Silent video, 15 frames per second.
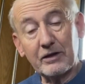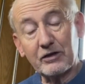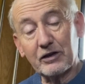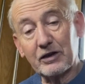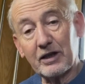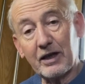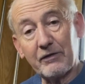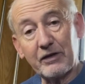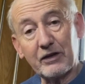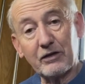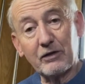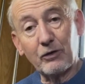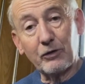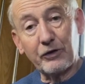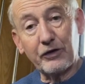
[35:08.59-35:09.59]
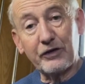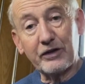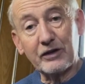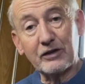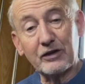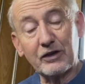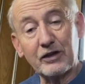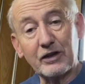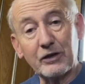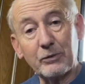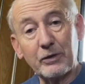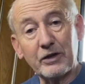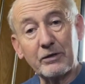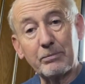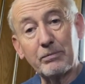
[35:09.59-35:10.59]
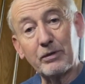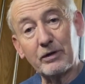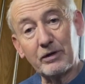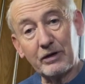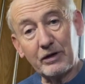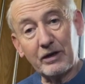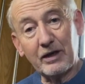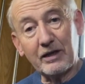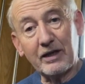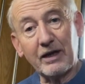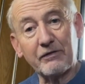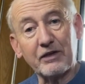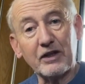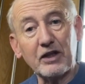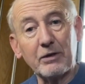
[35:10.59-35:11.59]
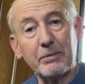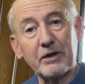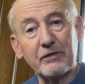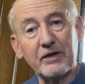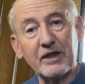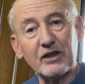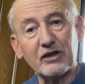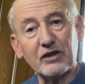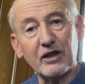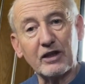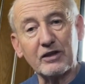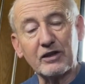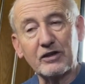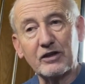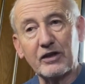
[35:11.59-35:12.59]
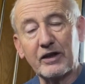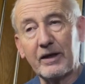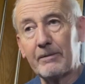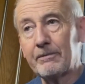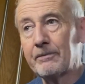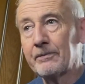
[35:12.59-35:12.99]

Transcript: As I say, I've had other things to deal with, but I've given you a bit of an insight into that.